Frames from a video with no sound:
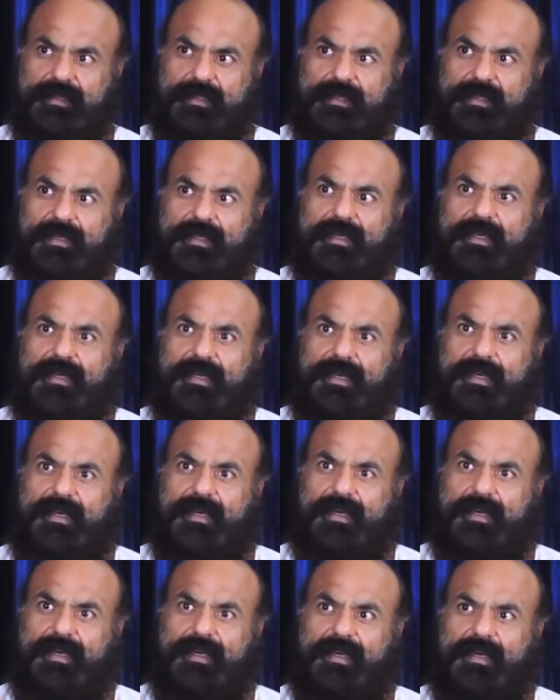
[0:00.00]

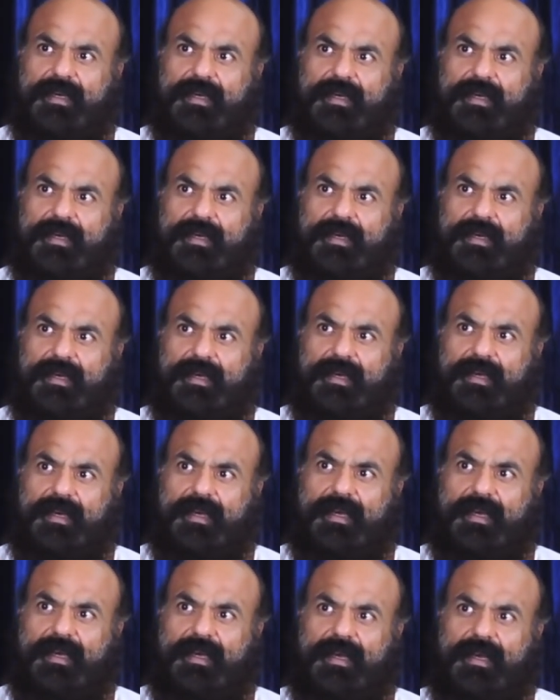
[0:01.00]

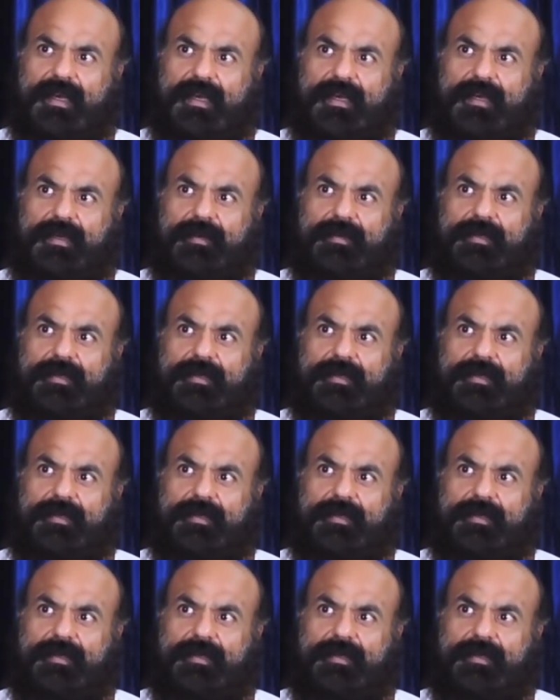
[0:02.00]
No one is speaking in this clip.